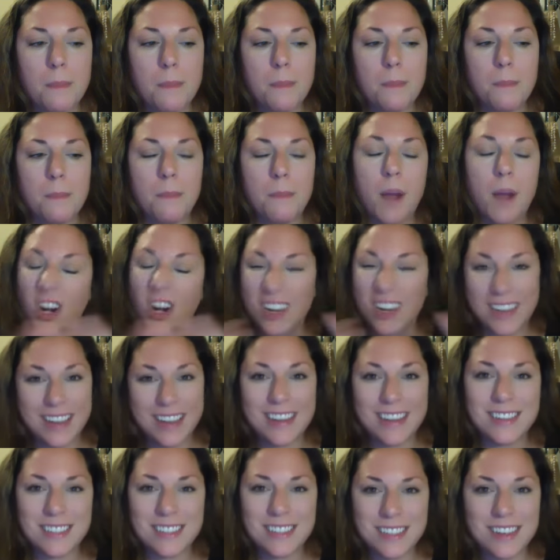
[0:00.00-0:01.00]

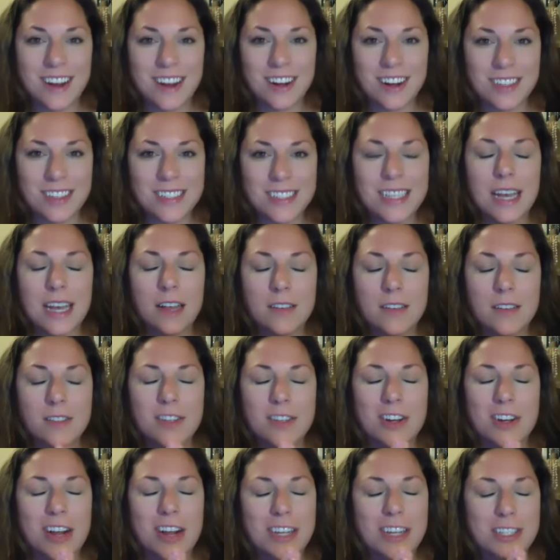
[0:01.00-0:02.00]
market
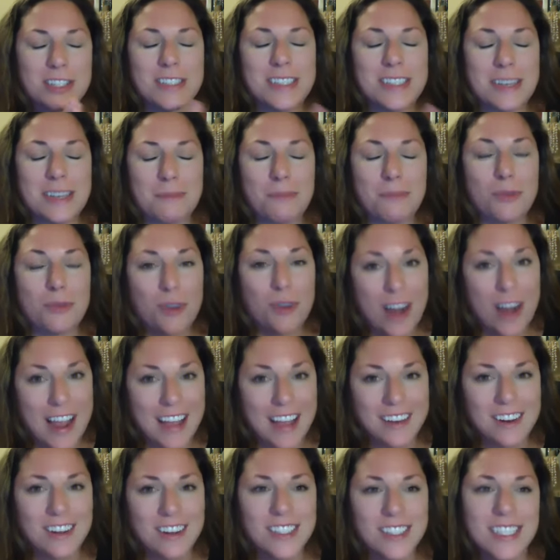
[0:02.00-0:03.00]
ourselves, or I should say
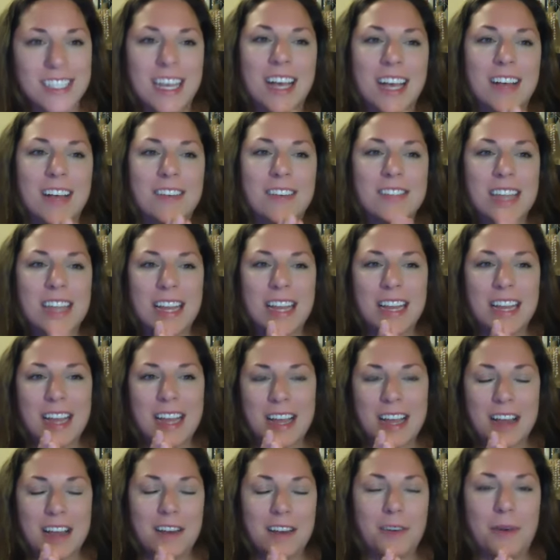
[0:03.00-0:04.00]
brand ourselves.
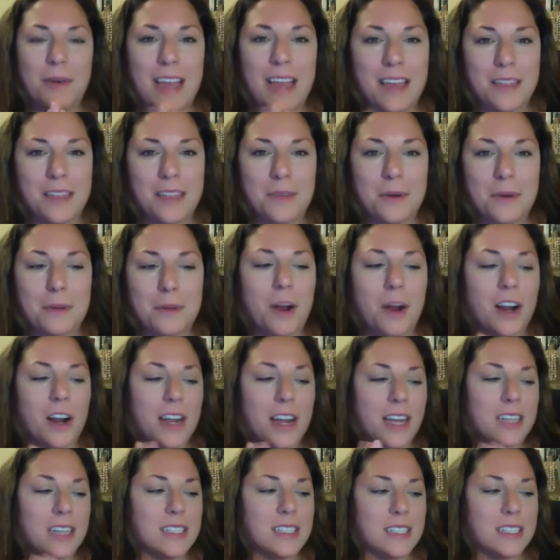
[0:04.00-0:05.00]
I know we hate the word
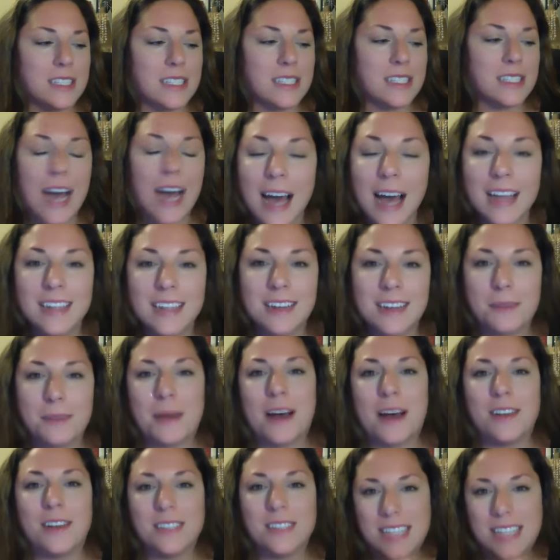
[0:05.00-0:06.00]
market because it's not
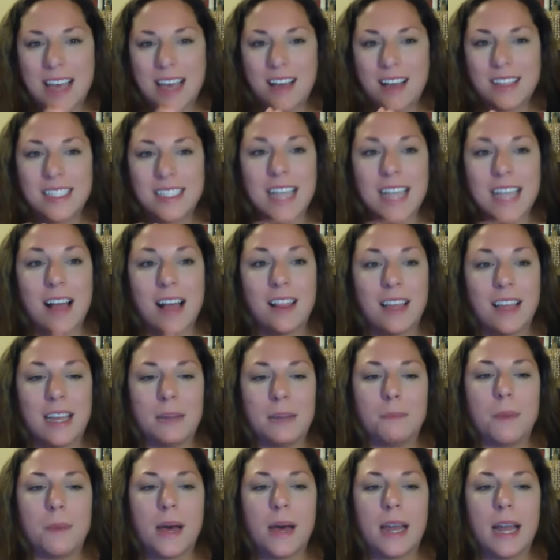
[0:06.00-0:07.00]
about
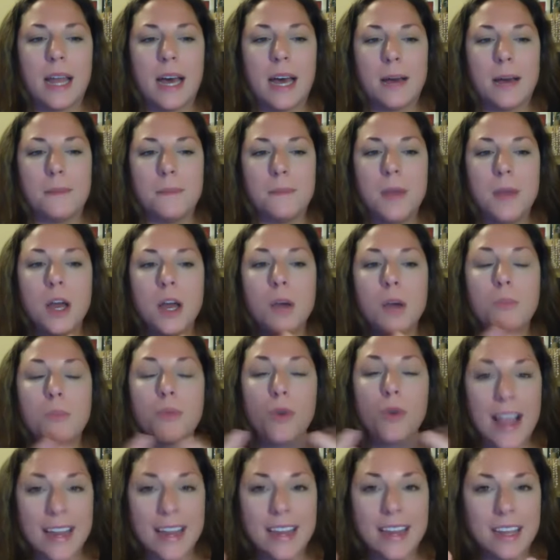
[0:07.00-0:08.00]
selling, but
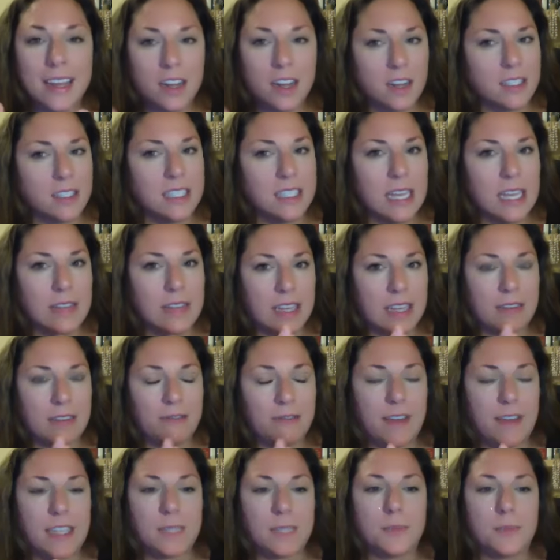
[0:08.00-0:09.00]
branding ourselves
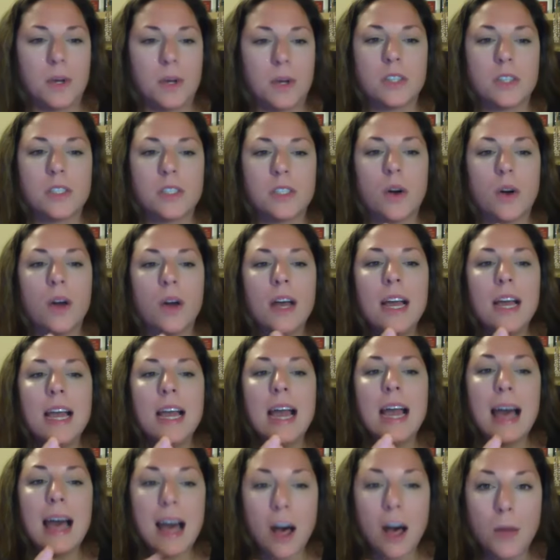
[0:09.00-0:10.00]
on Facebook. So
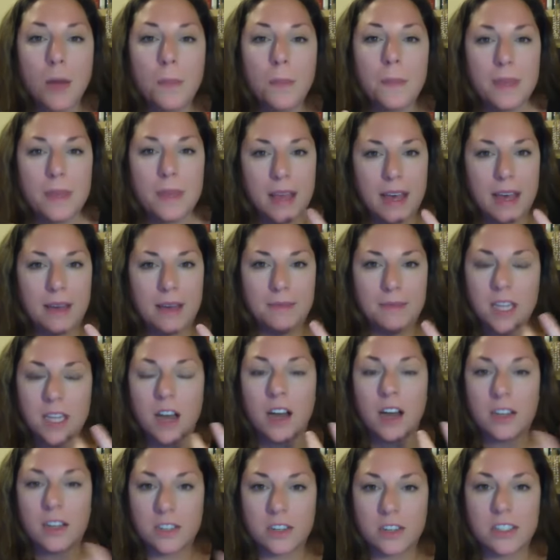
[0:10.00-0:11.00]
help them
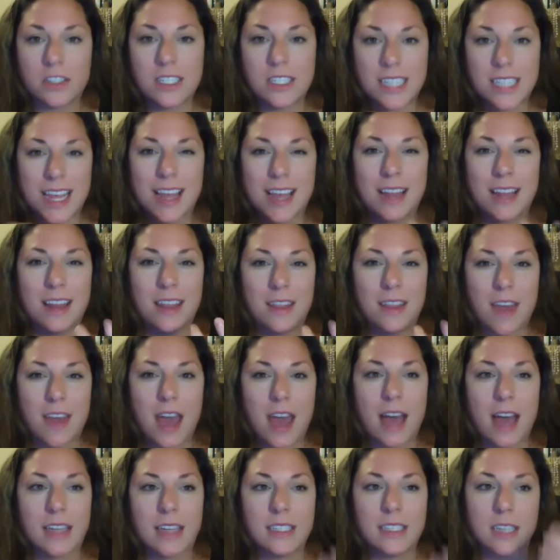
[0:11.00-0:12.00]
to understand
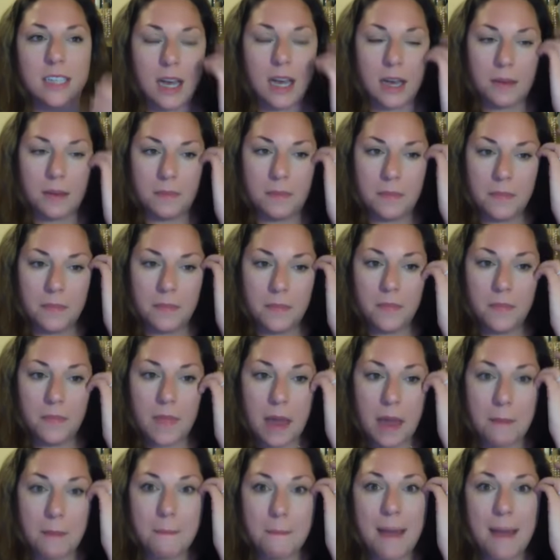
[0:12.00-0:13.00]
that
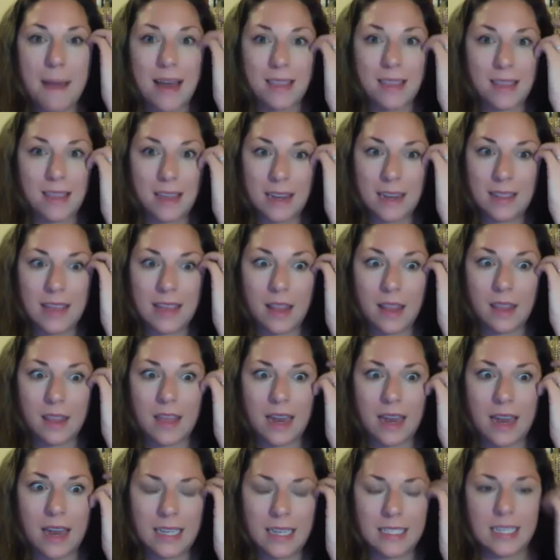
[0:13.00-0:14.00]
method and
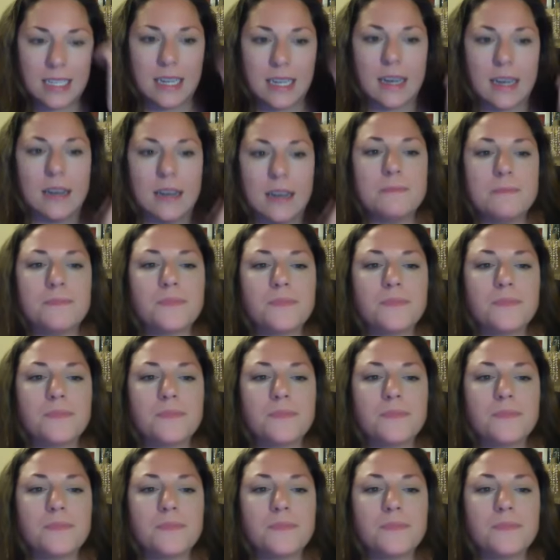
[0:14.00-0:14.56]
that idea.